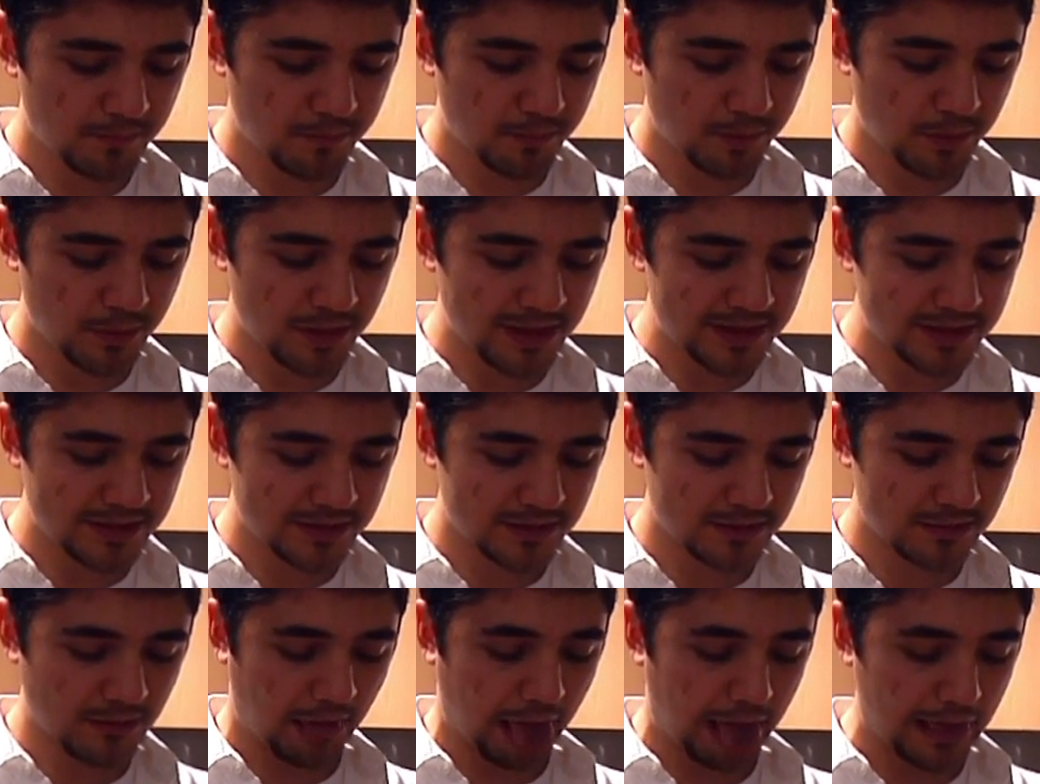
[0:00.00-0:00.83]
put
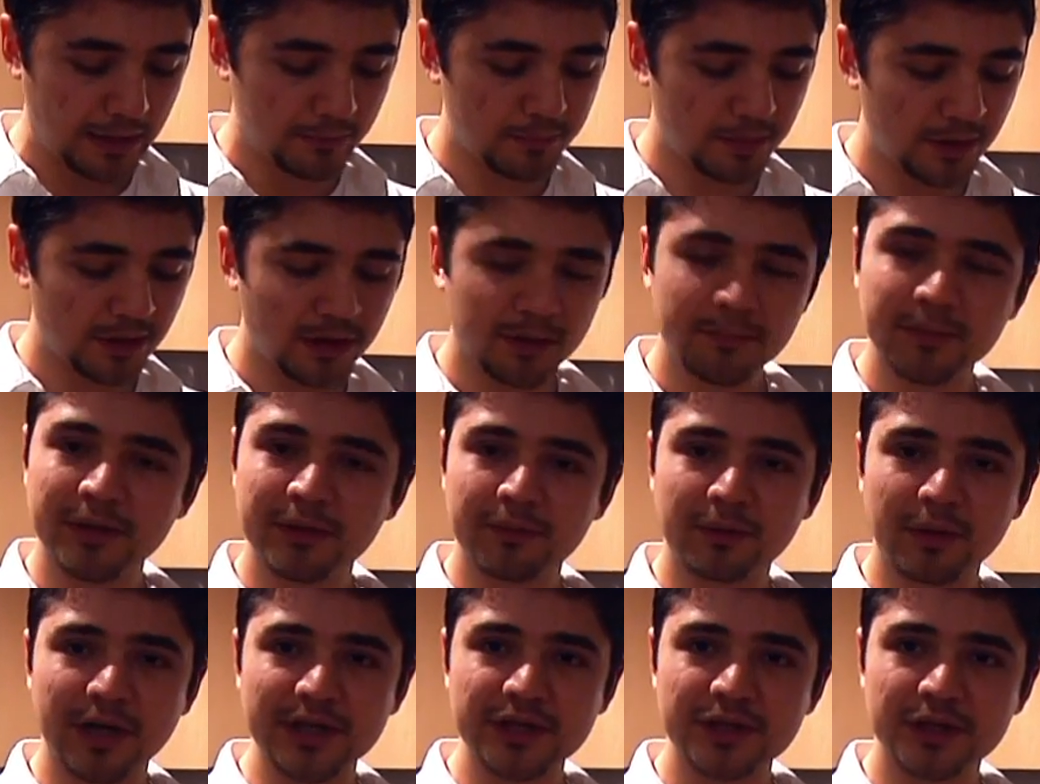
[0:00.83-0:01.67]
a little bit
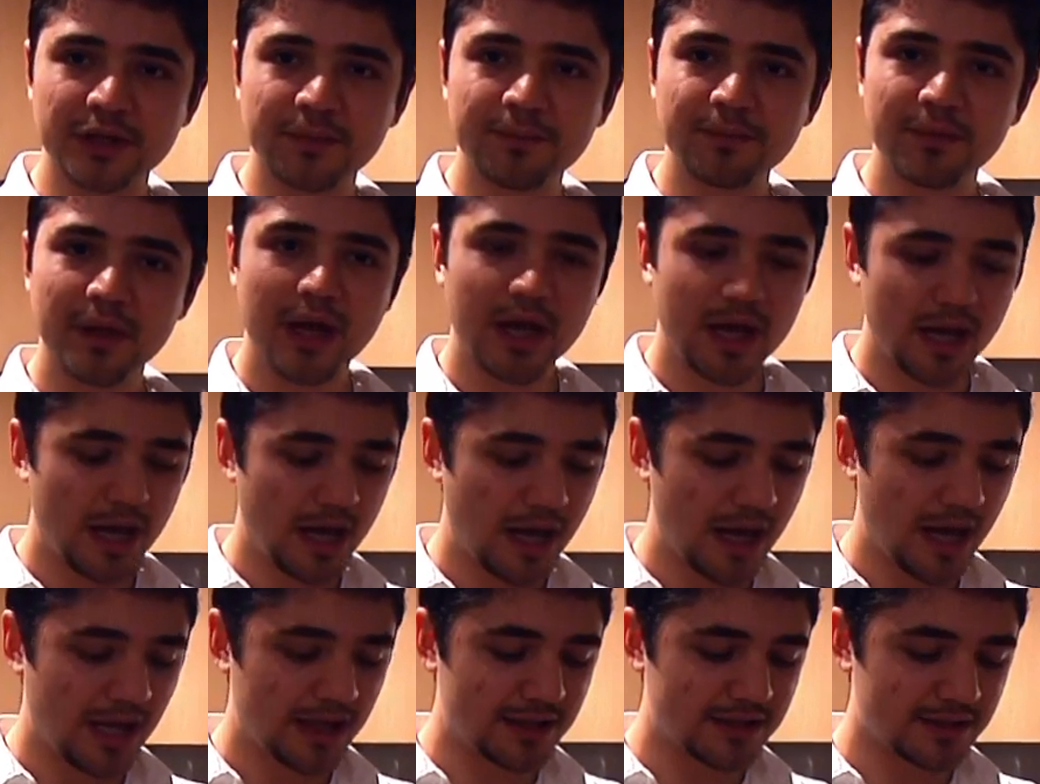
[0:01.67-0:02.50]
of pressure,
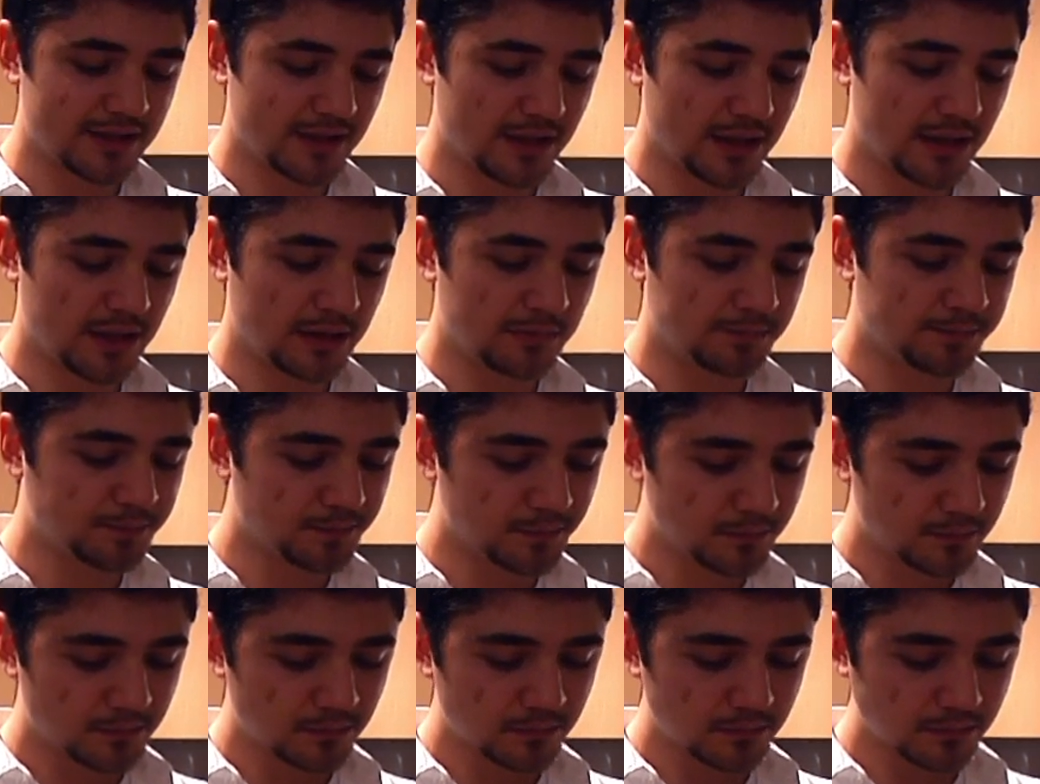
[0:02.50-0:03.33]
and
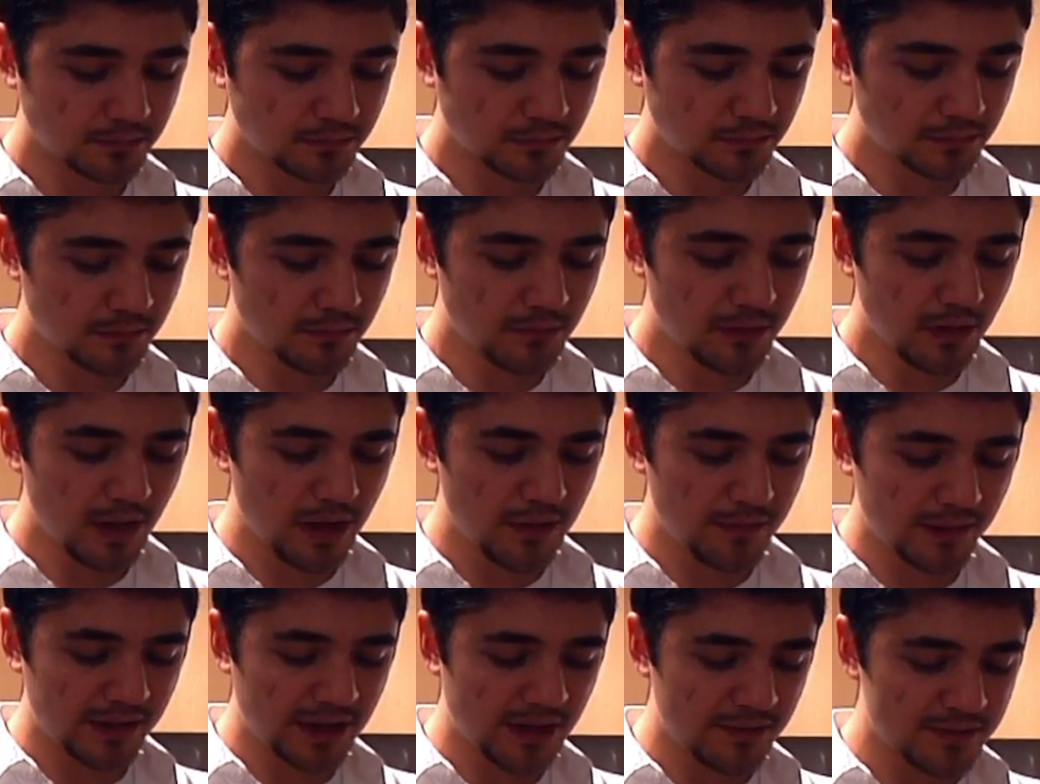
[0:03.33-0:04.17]

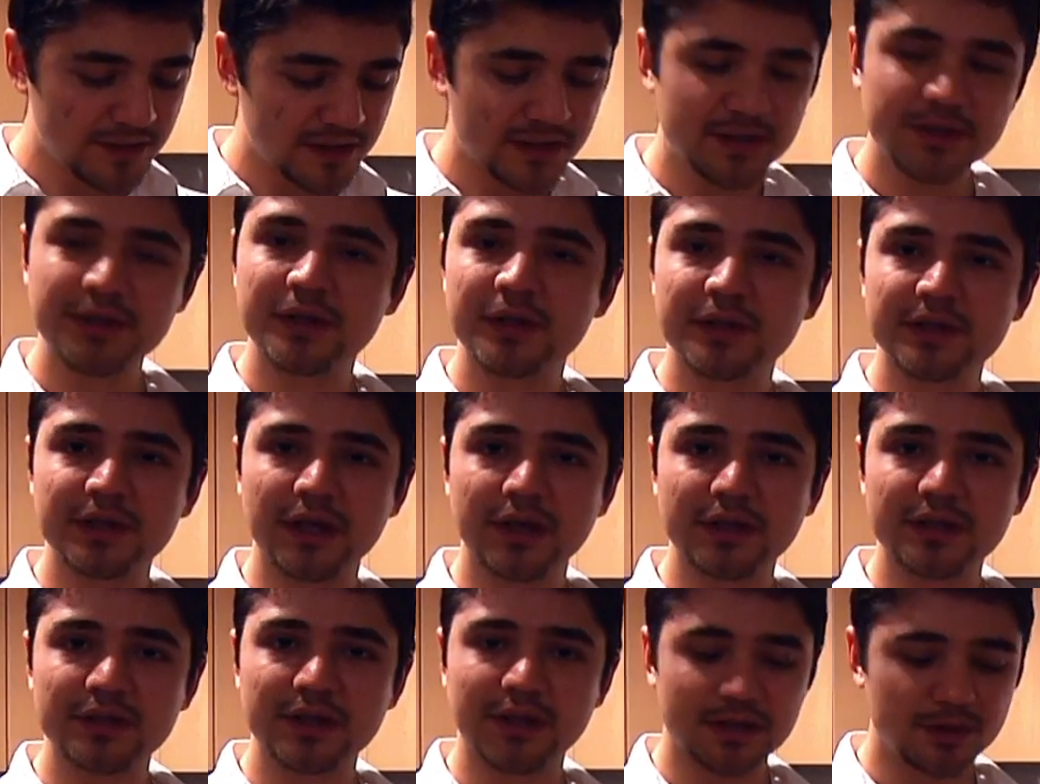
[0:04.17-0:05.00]
if it gives into your
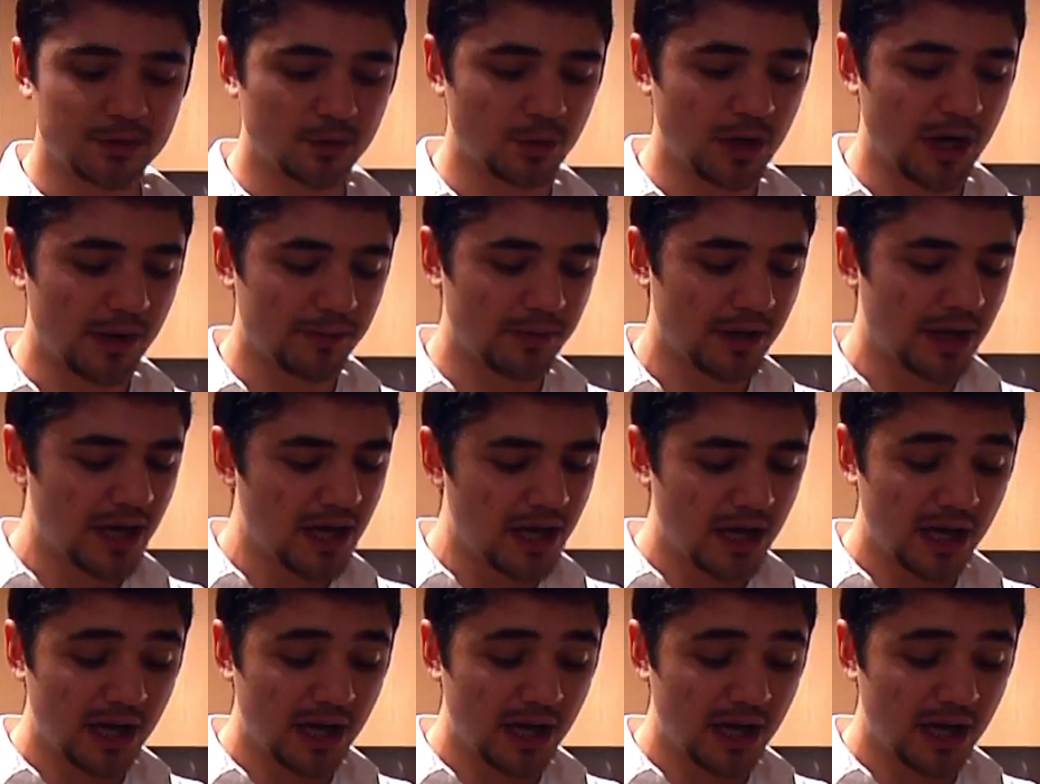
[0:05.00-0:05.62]
touch, then it's ripe.